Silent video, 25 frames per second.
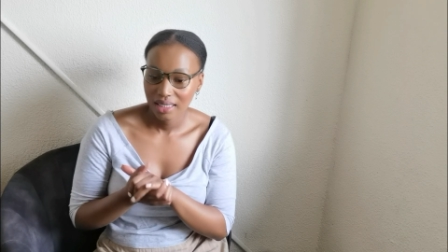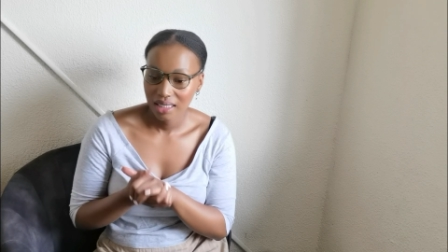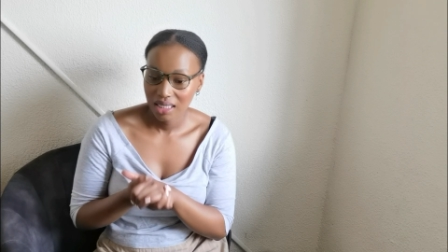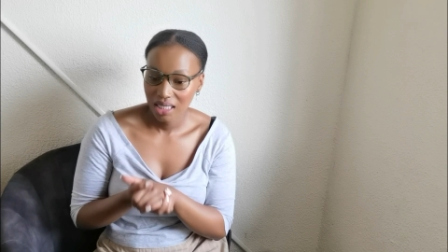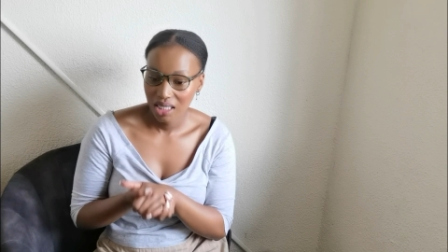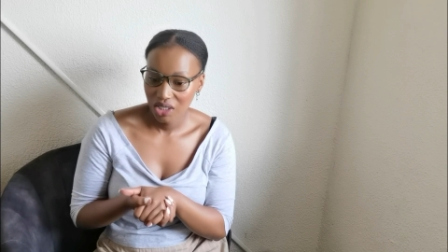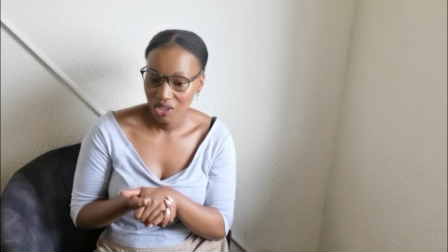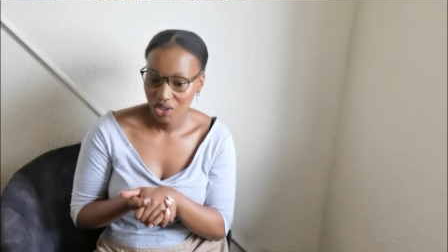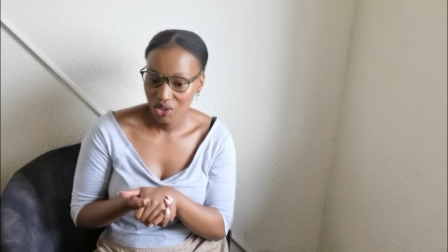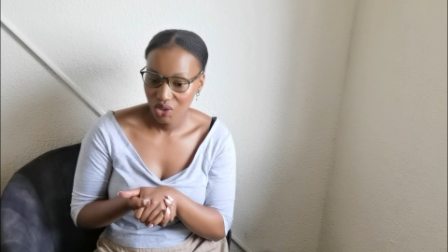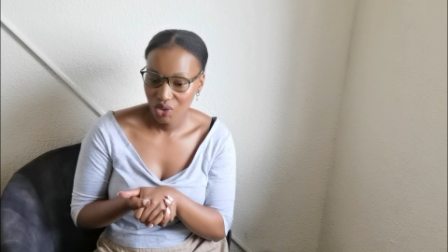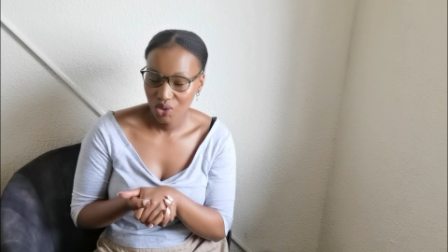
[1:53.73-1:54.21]

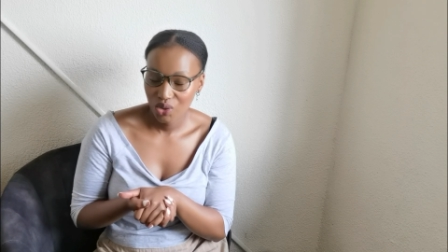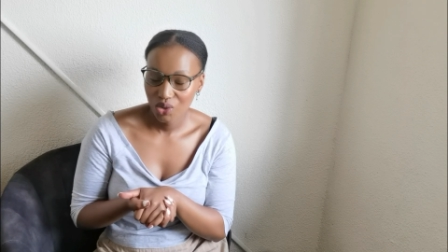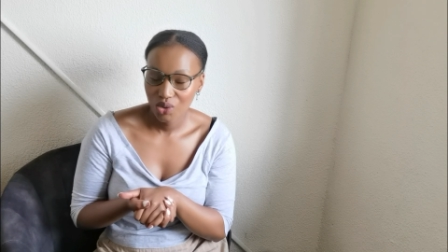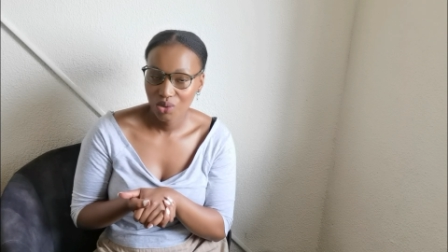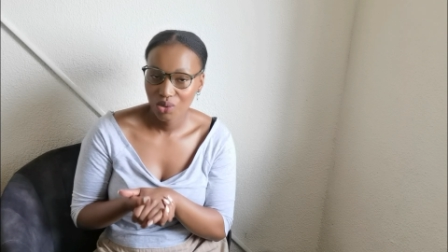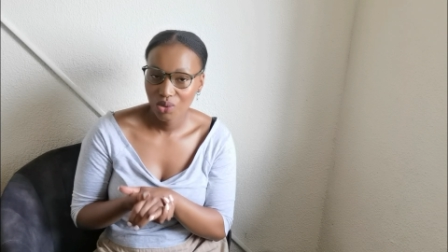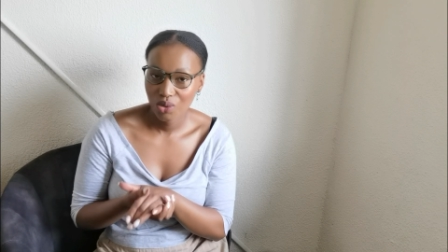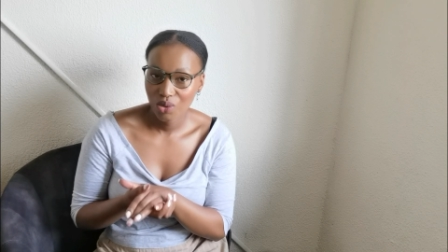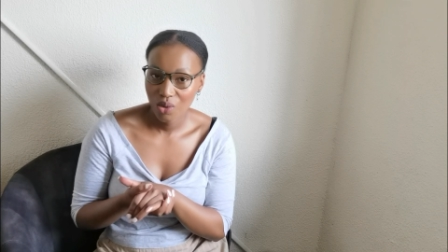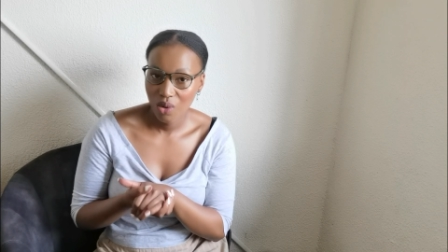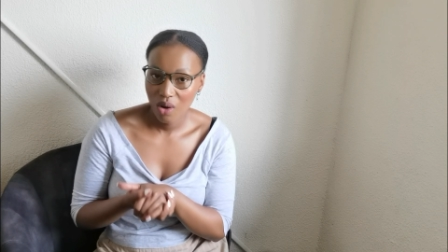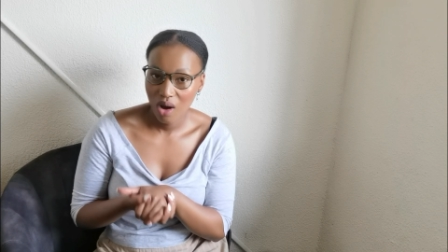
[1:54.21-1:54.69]
needs
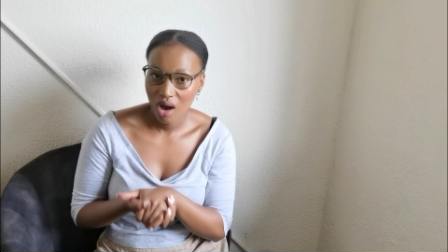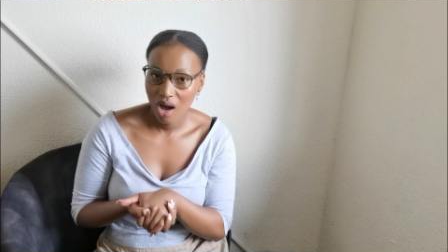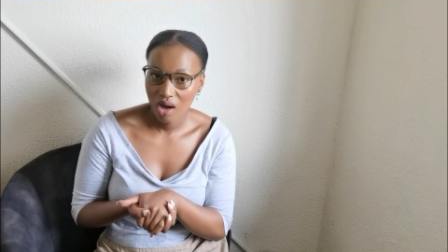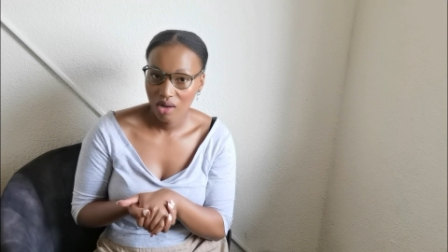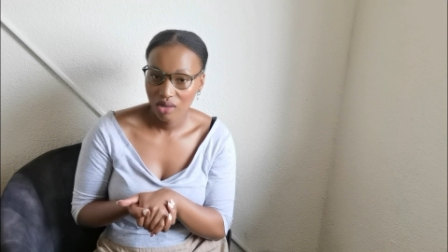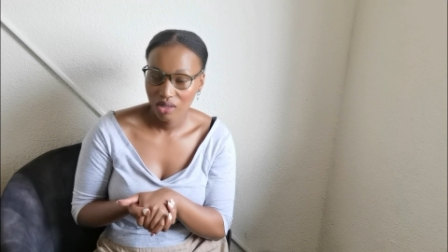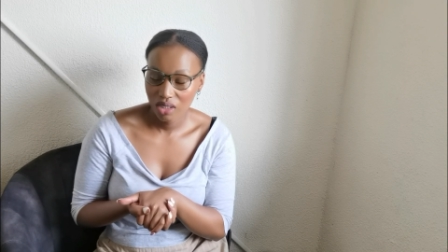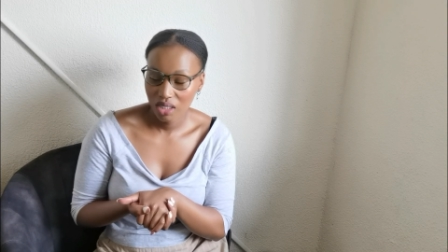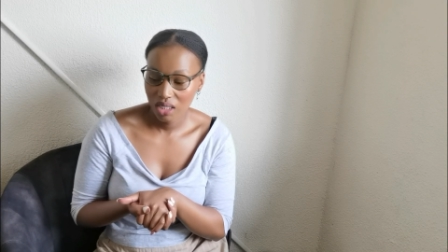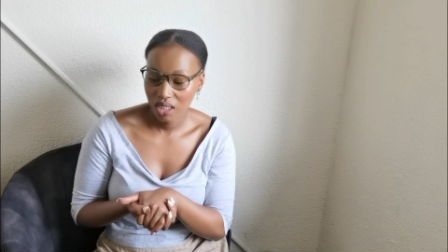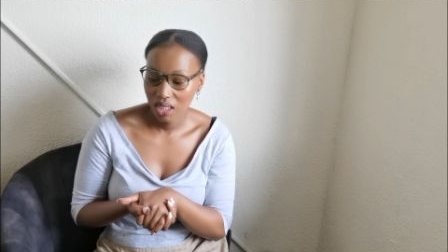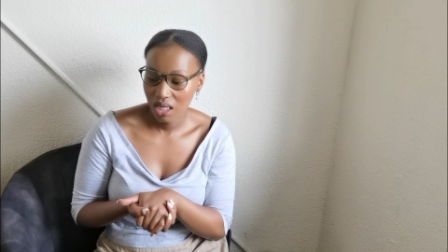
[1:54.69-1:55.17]
to go
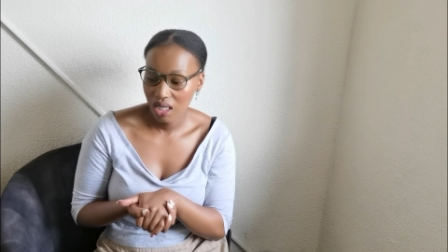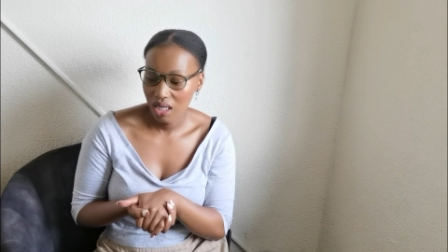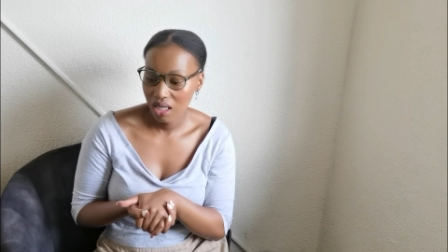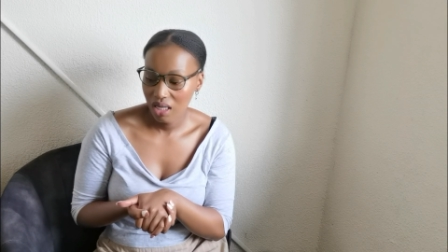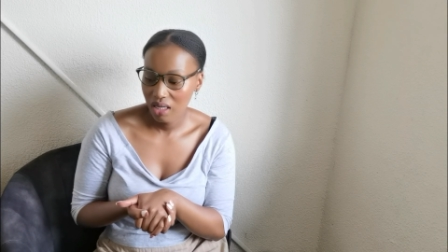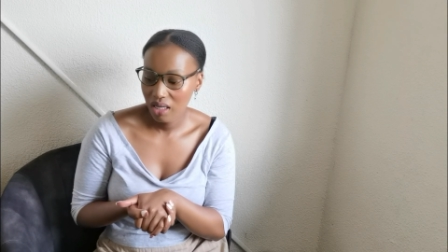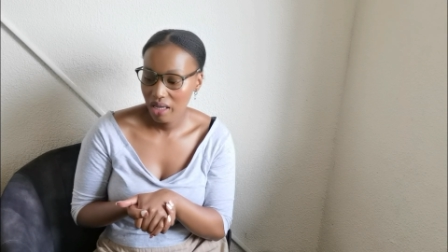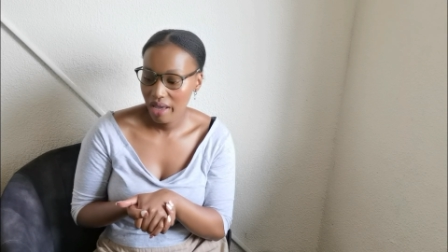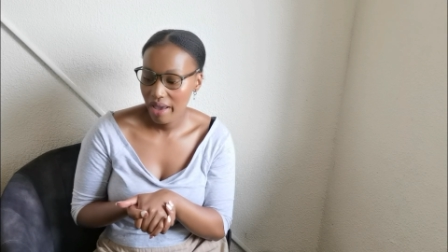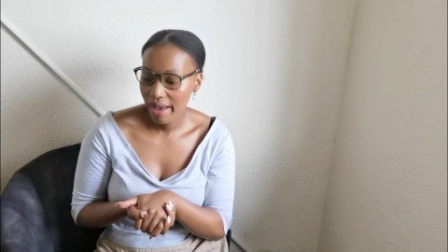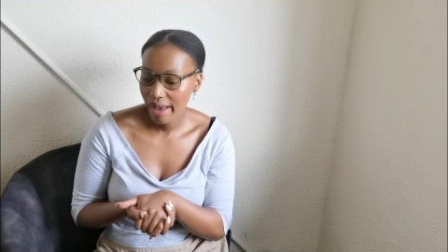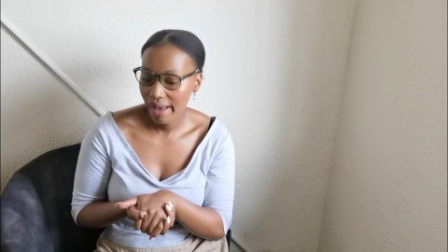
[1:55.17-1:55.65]
out
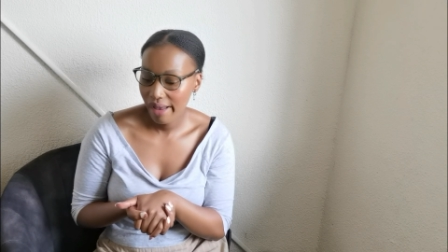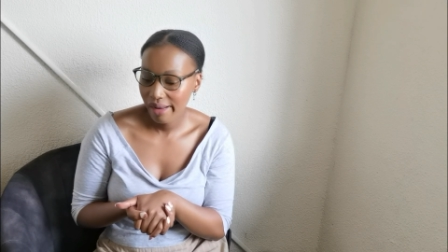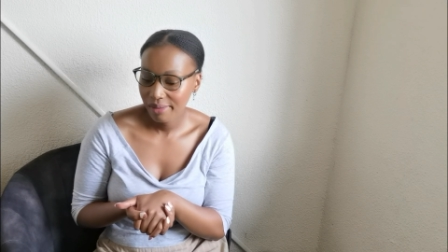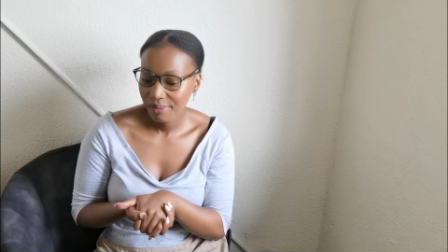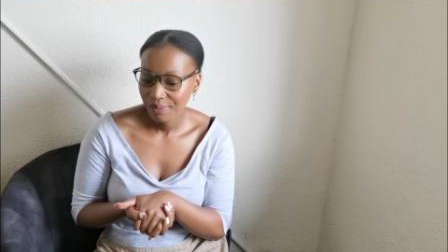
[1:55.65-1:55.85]
today.